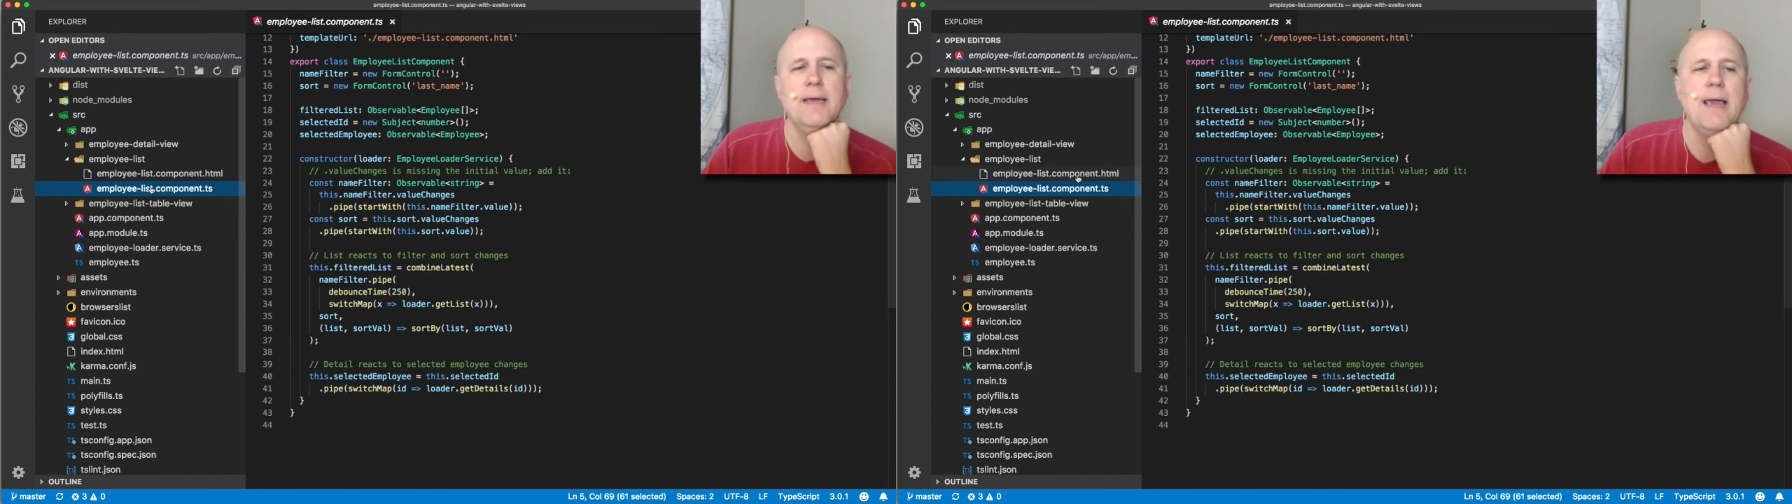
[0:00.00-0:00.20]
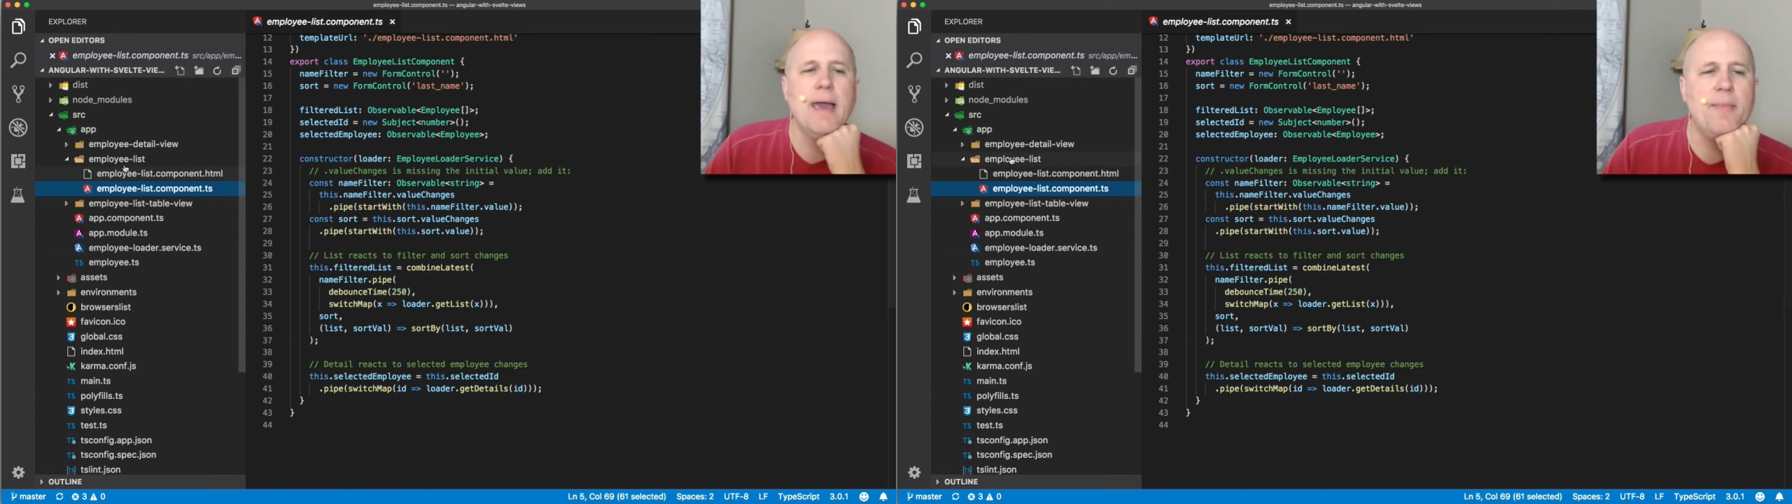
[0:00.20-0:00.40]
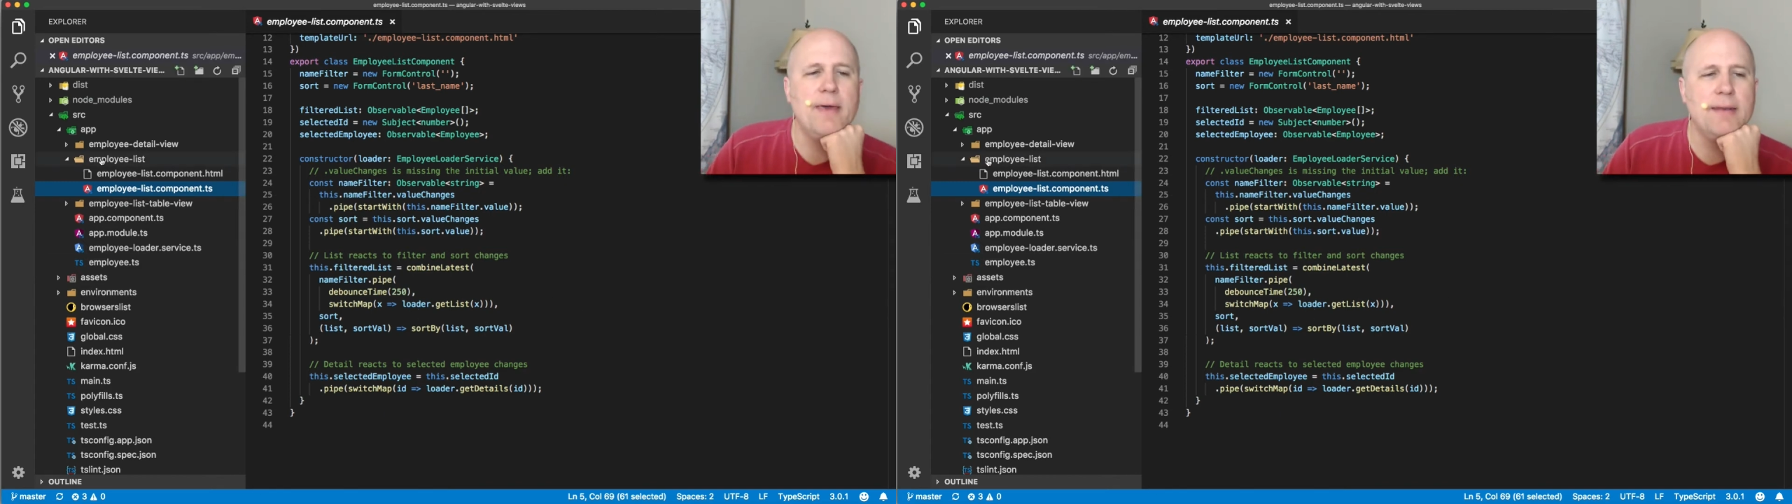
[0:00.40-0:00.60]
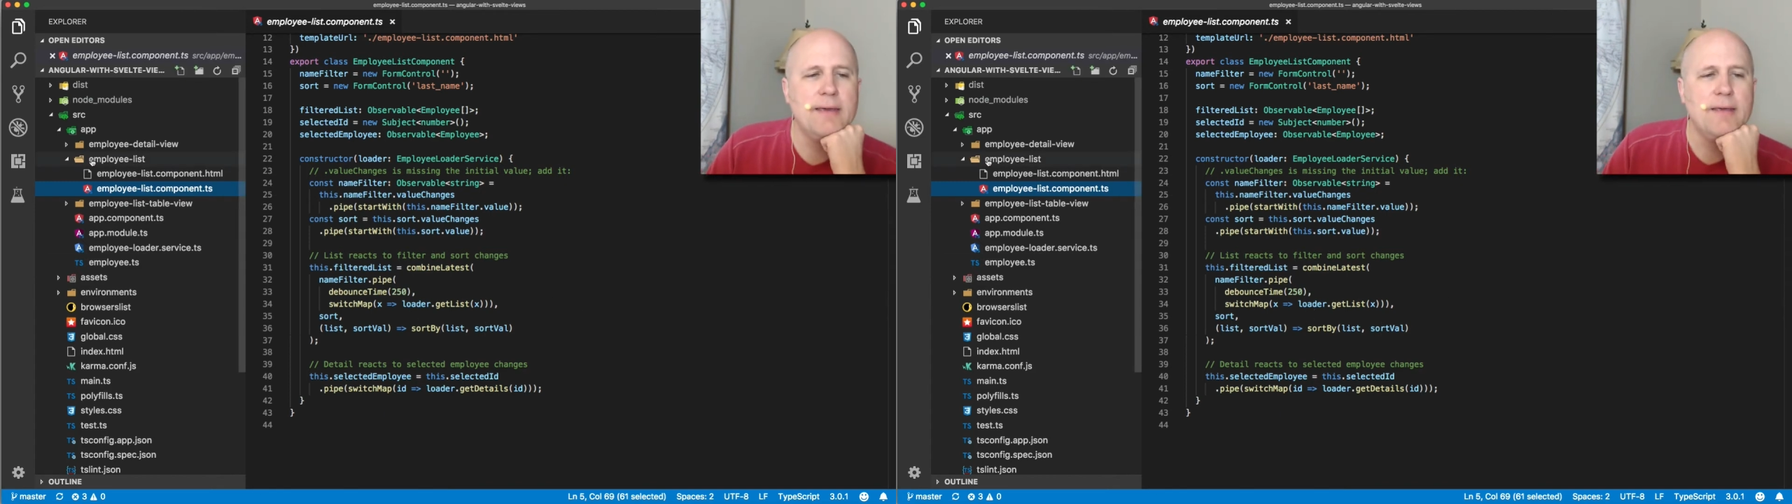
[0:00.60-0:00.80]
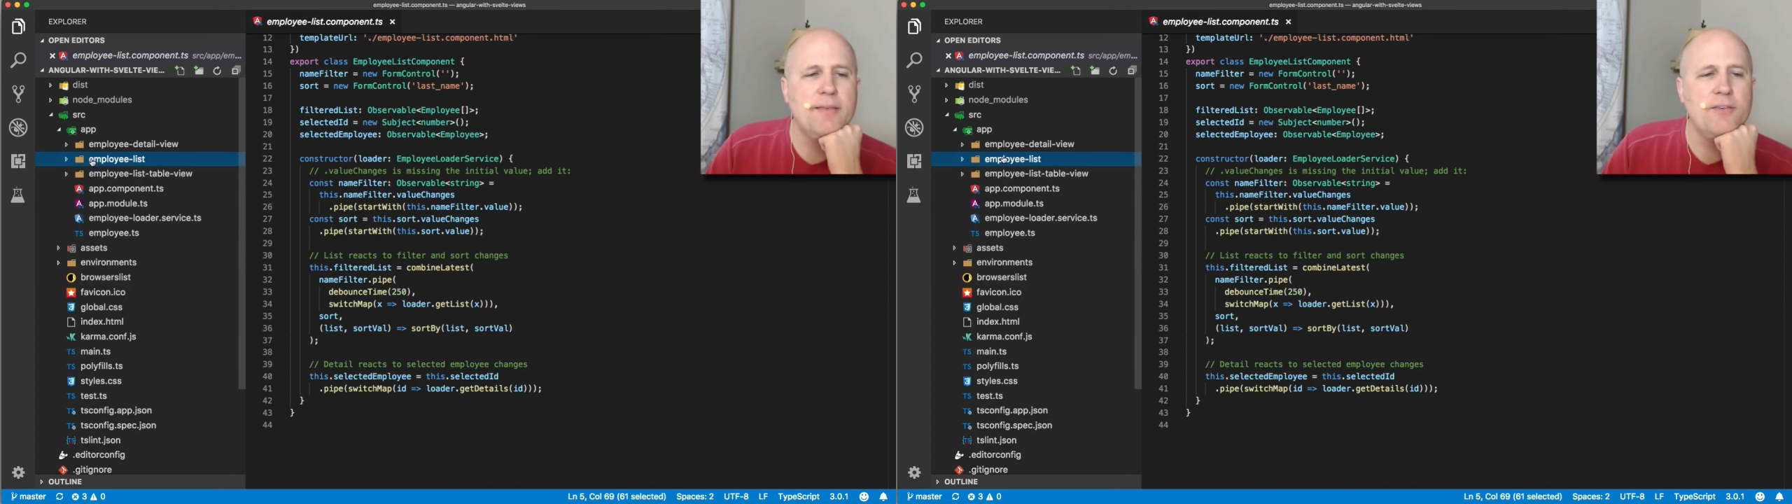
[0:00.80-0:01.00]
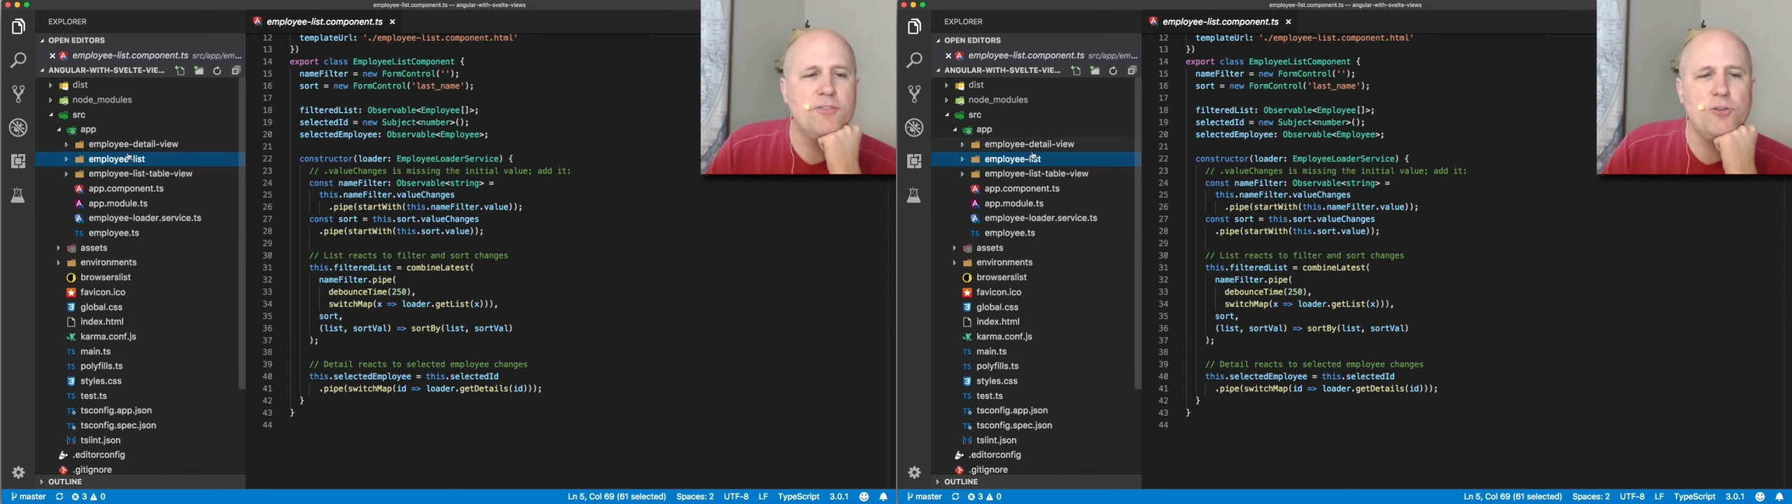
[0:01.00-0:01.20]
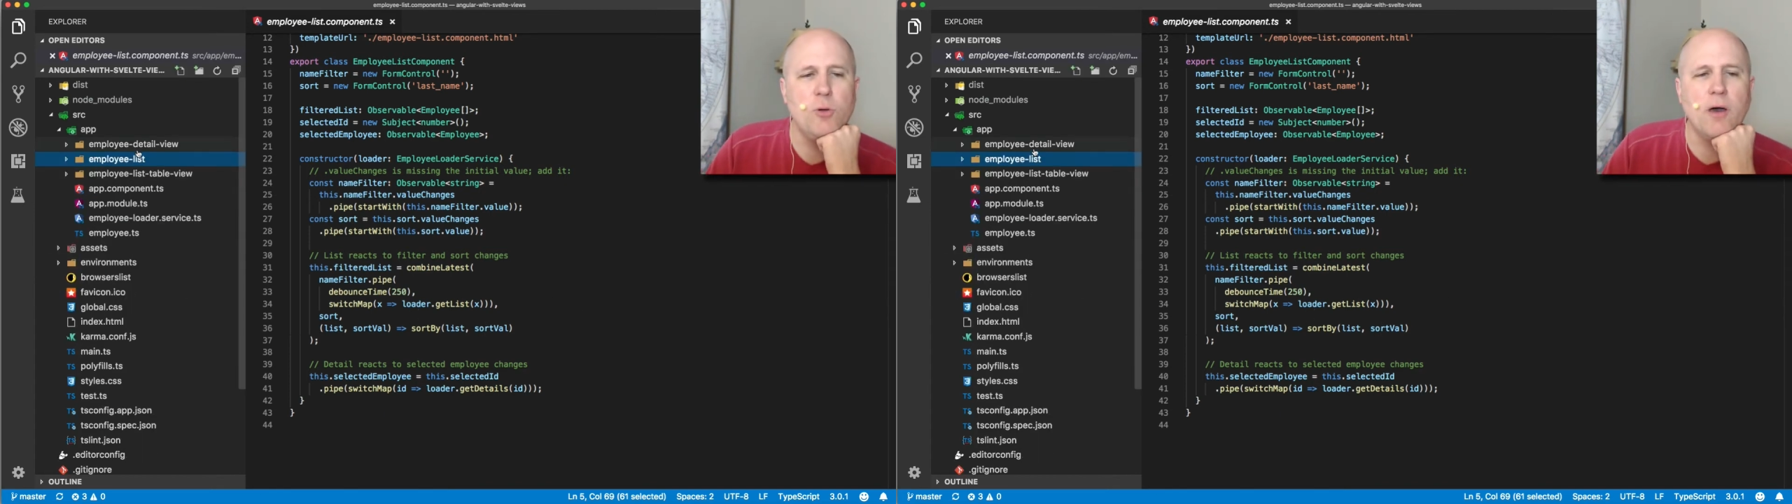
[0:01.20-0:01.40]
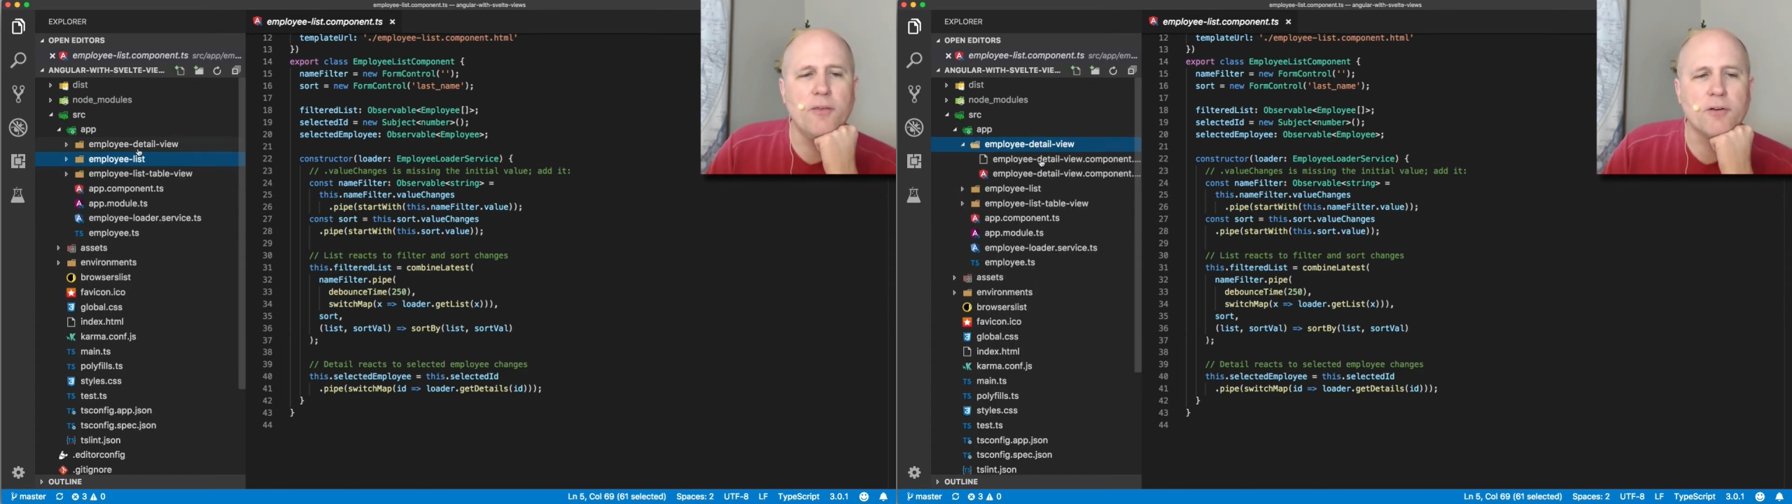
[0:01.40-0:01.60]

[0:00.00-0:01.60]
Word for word: And then these two other